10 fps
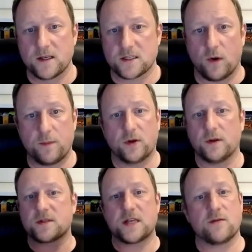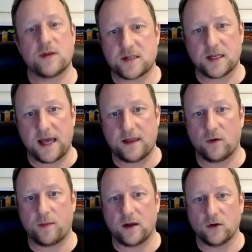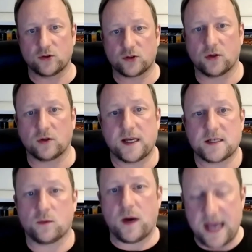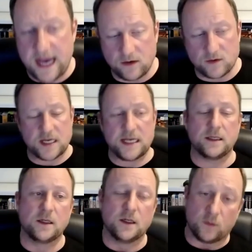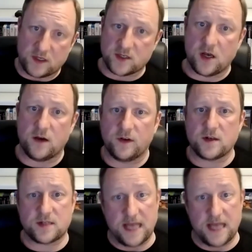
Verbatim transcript: So I put a series together about logical data warehousing with serverless.